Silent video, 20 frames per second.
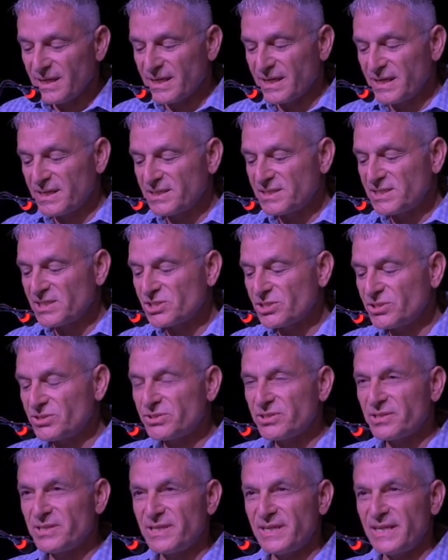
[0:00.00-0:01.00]
In addition
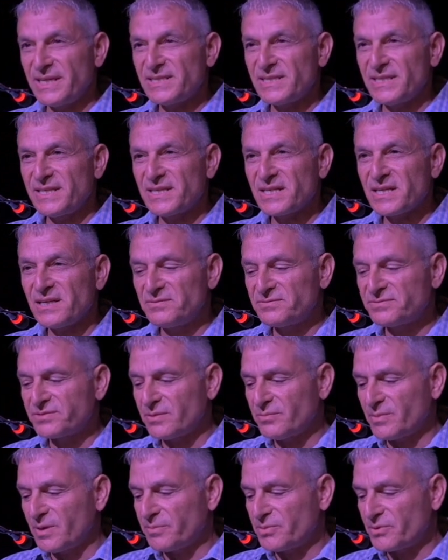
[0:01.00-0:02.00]
to the net income
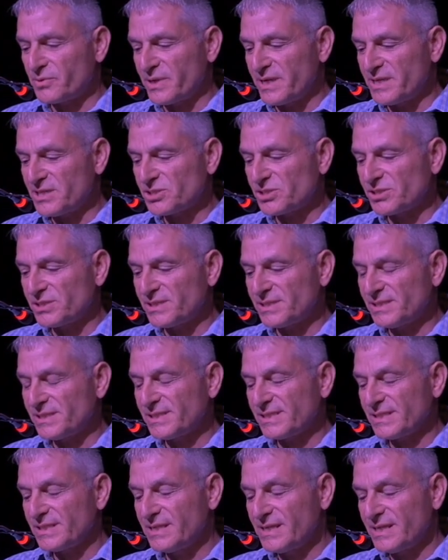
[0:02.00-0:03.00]
from
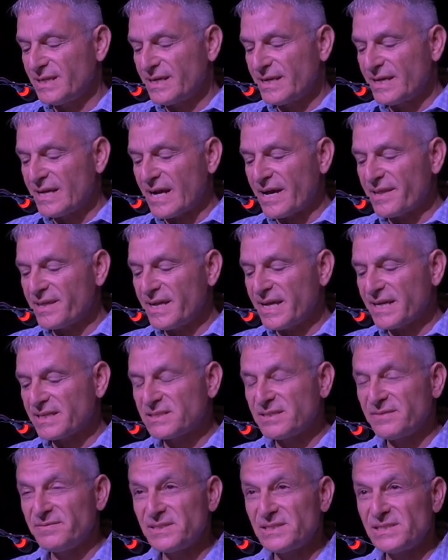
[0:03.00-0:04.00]
operations, other
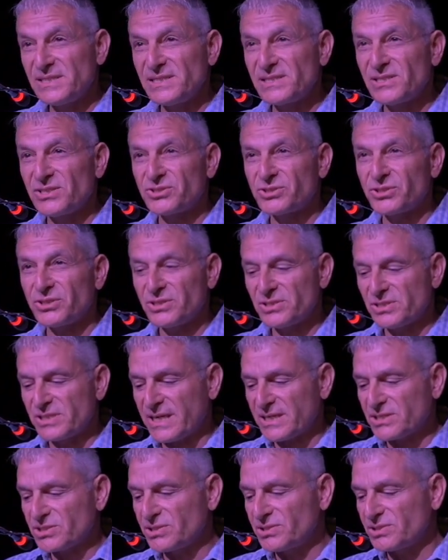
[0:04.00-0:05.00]
activities and
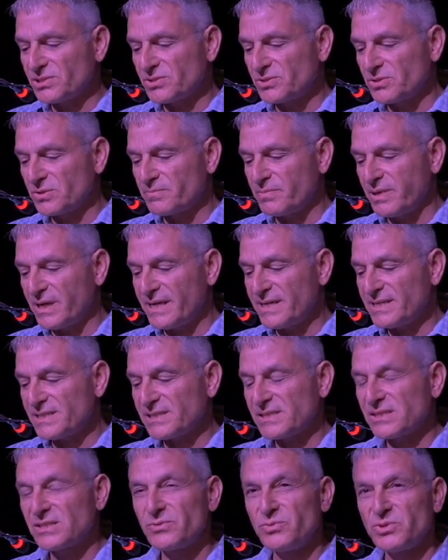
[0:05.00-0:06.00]
transactions took
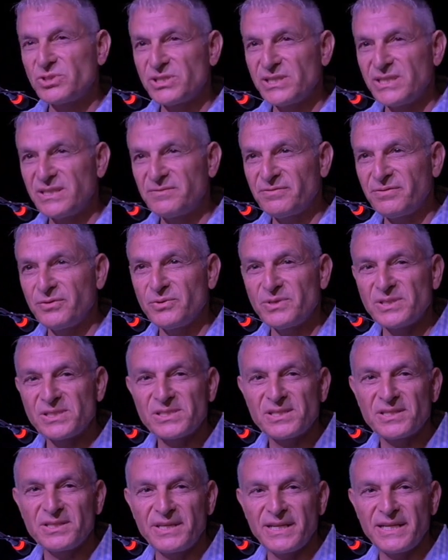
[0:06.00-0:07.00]
place which
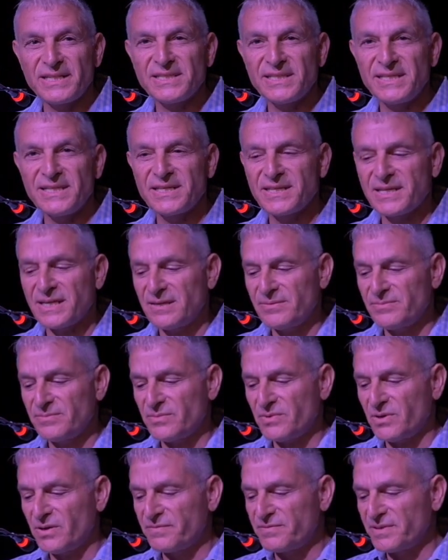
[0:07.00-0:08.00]
influenced the net
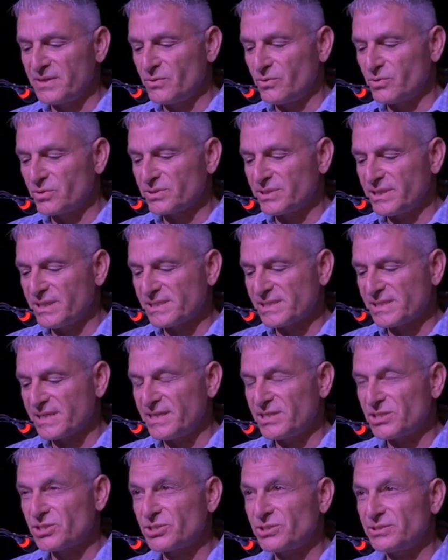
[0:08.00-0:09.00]
income of the
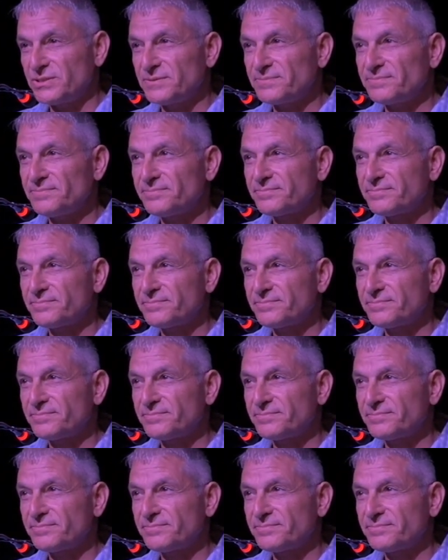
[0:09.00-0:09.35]
organization.